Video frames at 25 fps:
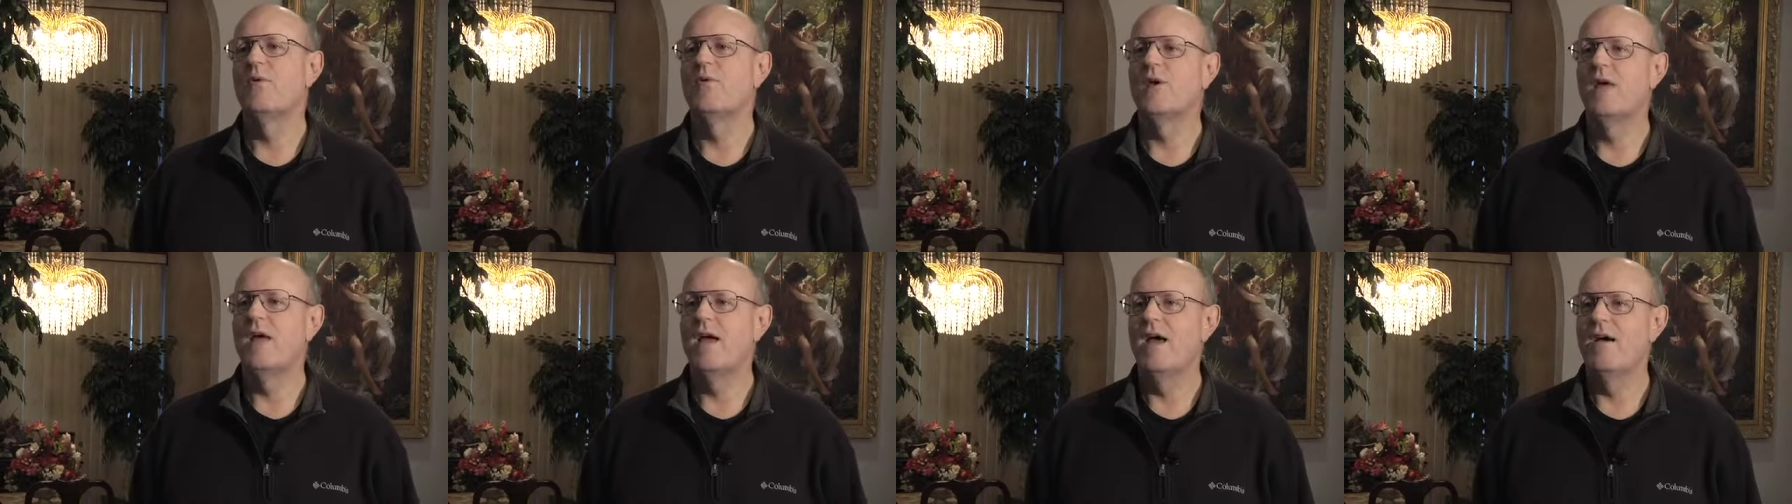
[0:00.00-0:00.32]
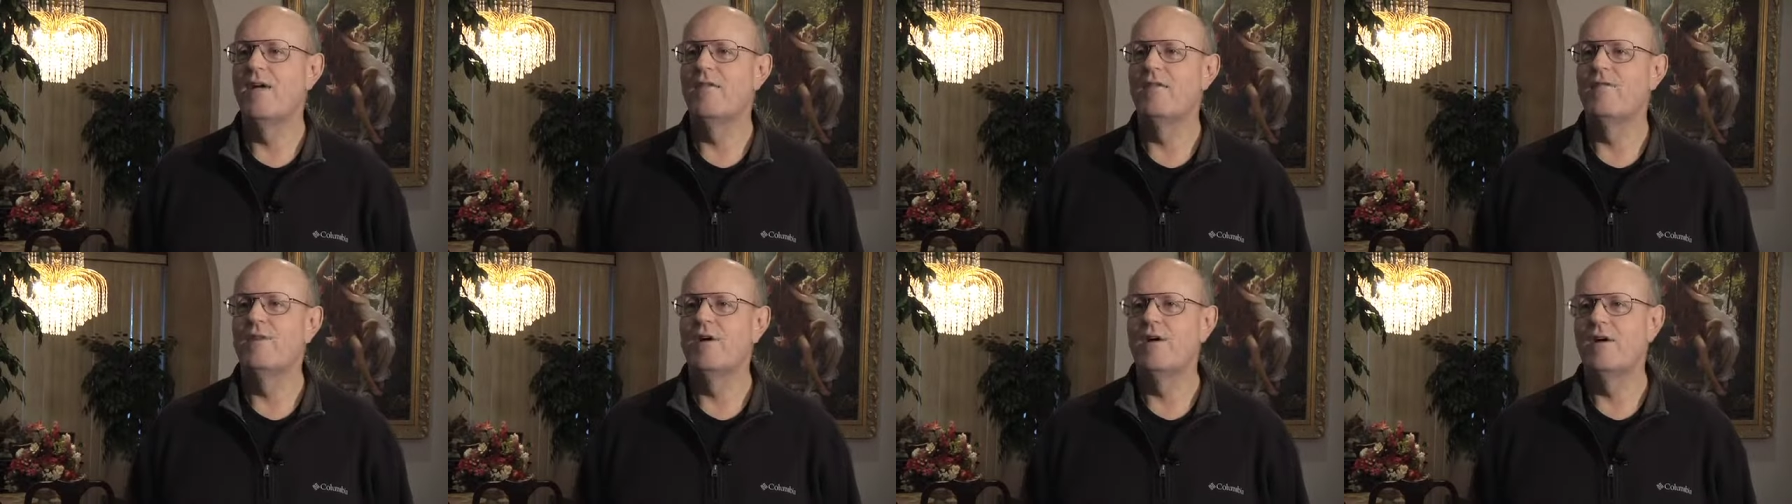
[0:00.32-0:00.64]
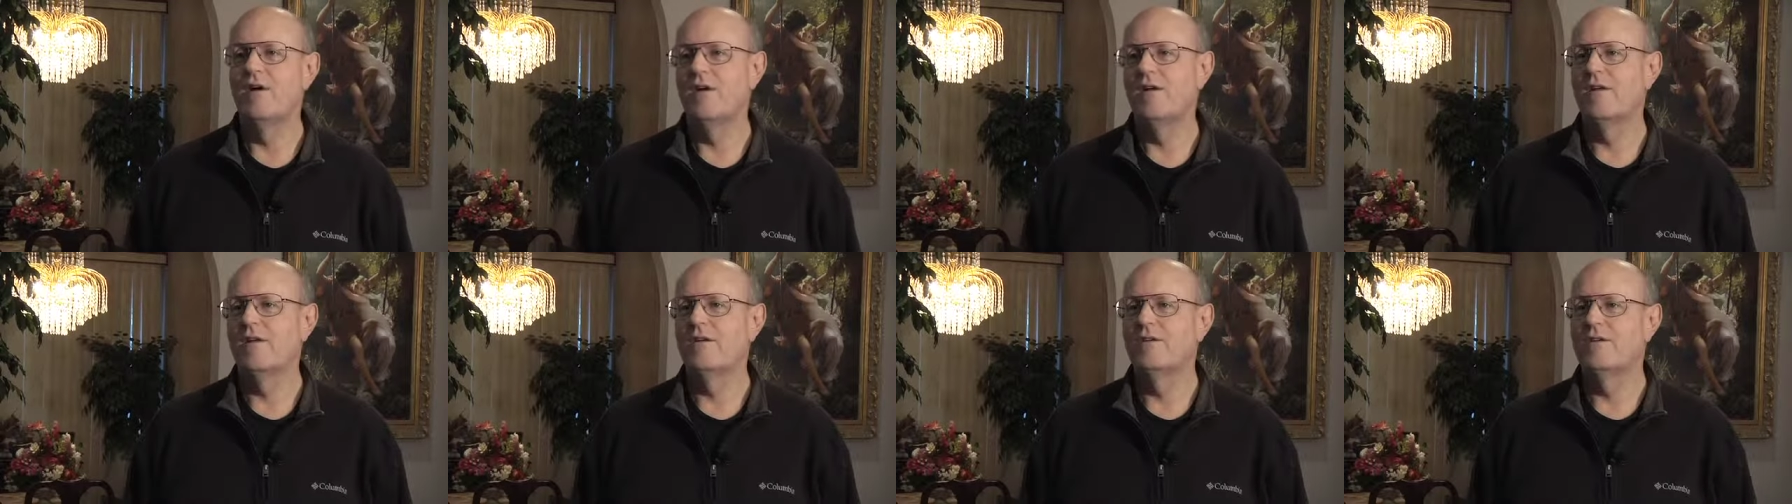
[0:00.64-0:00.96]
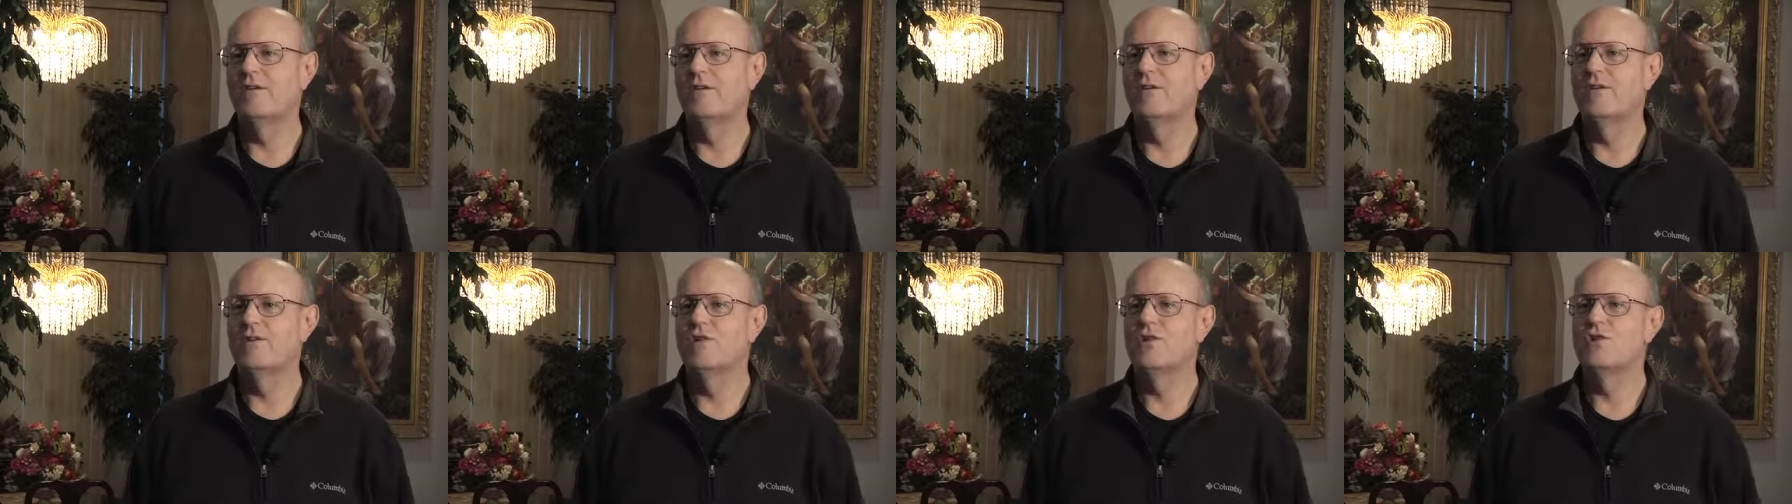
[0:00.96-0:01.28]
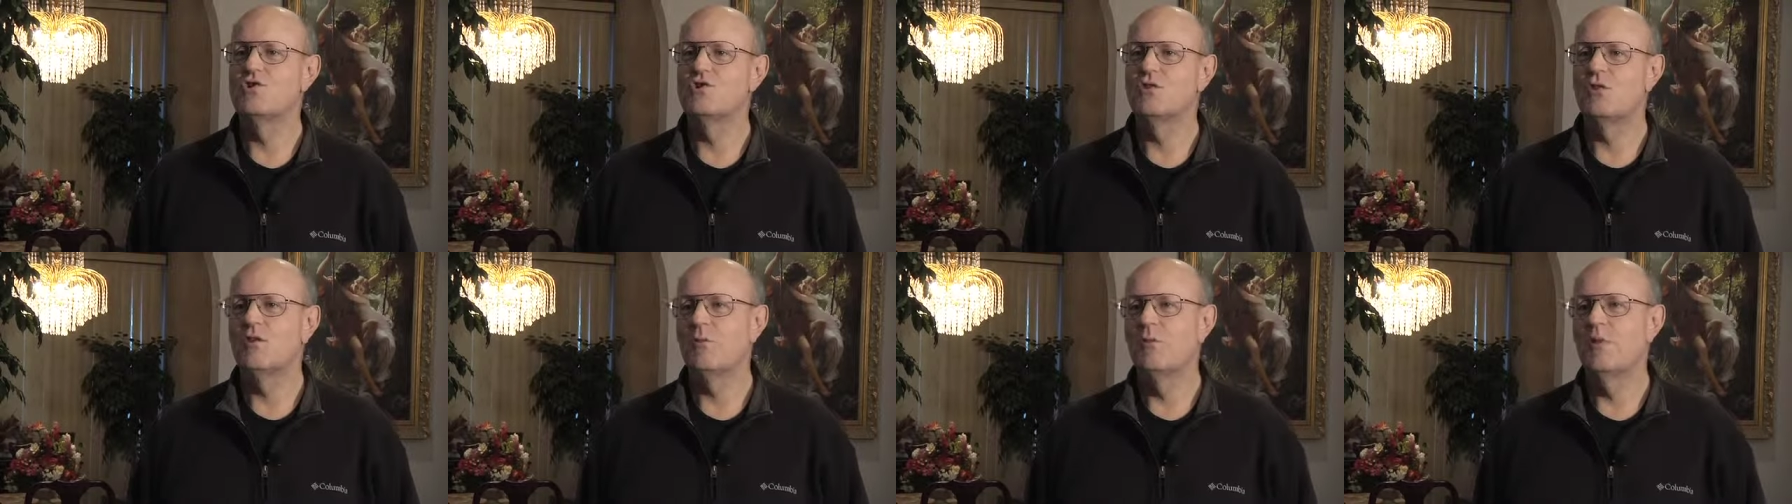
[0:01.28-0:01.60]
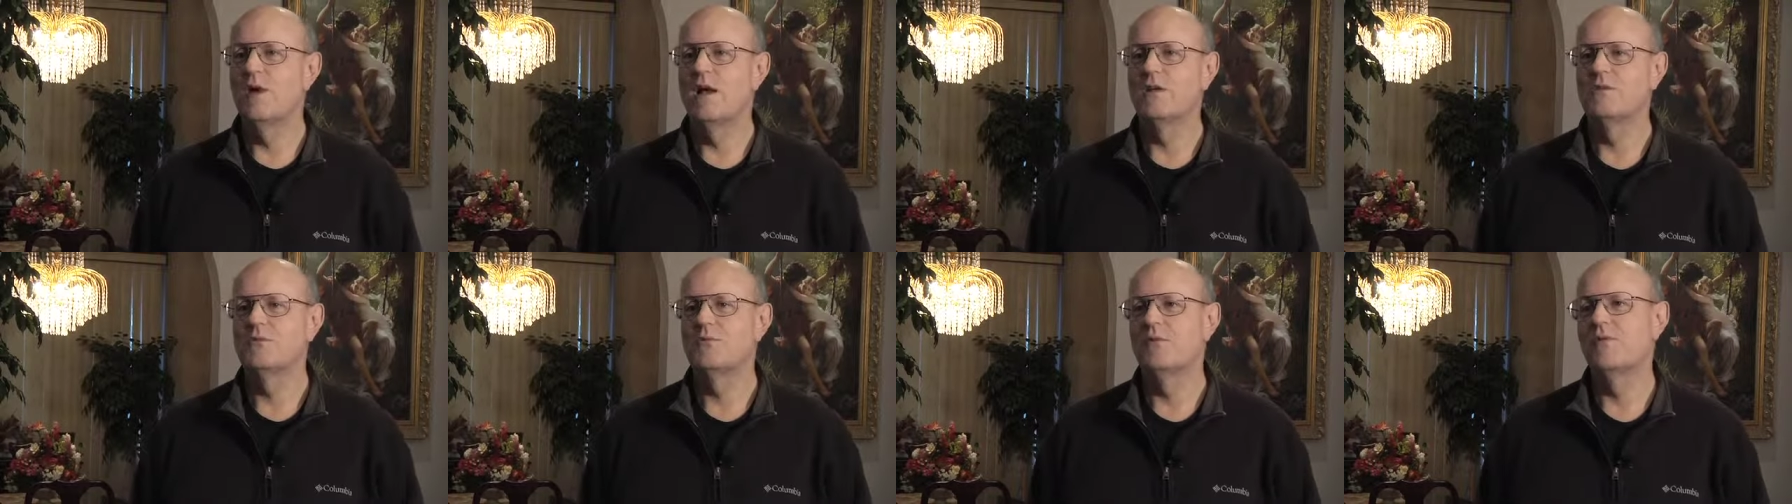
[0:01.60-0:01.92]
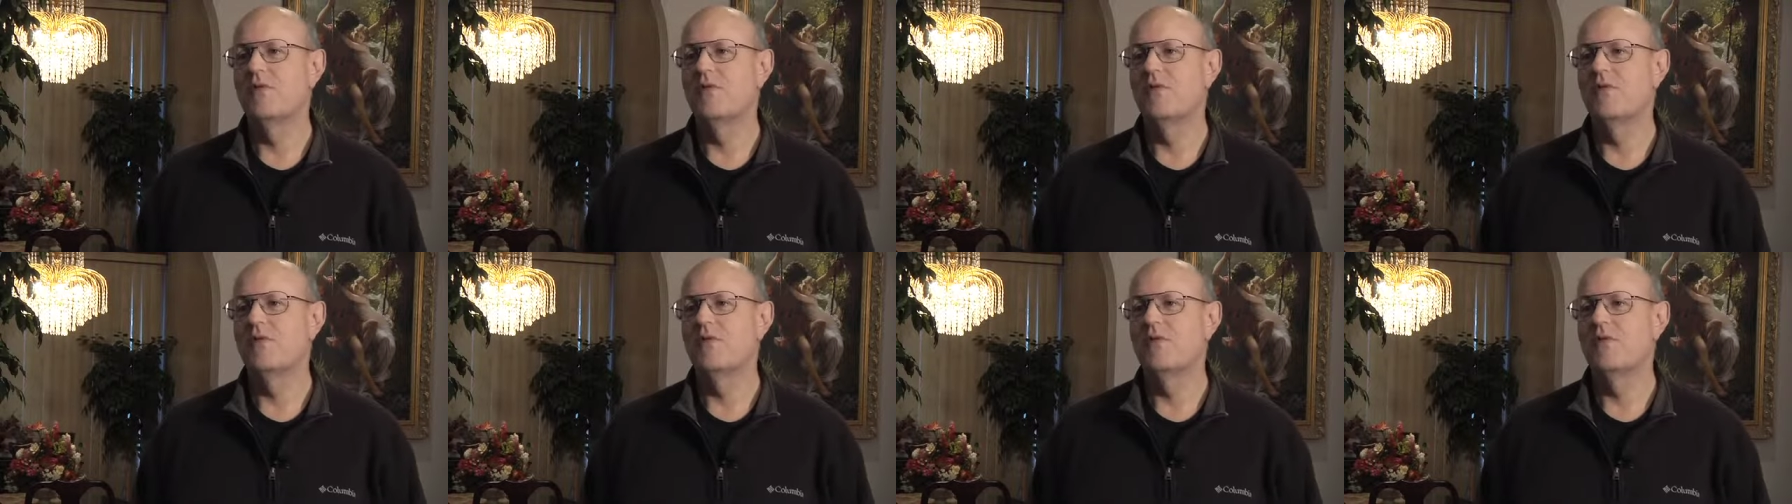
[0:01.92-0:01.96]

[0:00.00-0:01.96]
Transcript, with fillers: we have uh, additional pets.